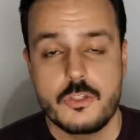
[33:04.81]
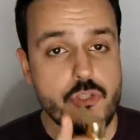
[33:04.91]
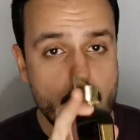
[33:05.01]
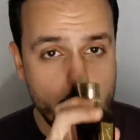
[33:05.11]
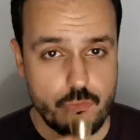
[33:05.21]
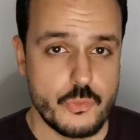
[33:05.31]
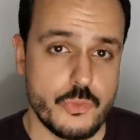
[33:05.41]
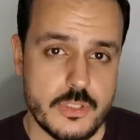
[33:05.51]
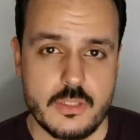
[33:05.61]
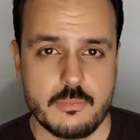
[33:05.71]
Soul of
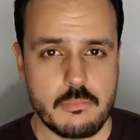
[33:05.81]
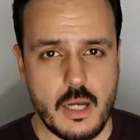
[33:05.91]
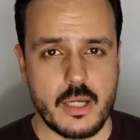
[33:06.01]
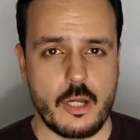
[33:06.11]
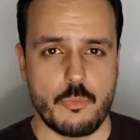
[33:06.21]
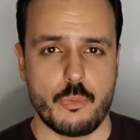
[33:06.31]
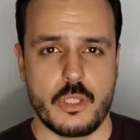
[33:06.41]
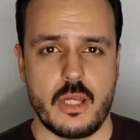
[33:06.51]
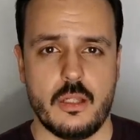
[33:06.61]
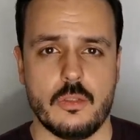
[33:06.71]
Wood by Ramon
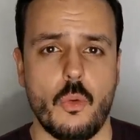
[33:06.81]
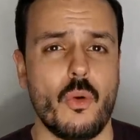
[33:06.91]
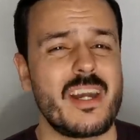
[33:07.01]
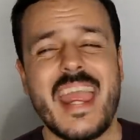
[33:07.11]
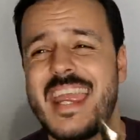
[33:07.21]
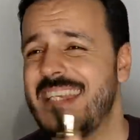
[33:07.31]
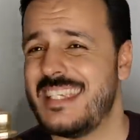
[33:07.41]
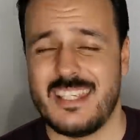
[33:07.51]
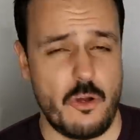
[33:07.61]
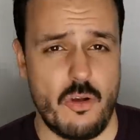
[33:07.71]
Monegal or
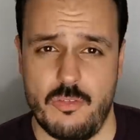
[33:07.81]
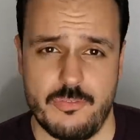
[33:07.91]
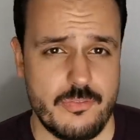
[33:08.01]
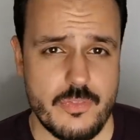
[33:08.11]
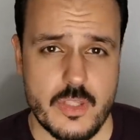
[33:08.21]
any of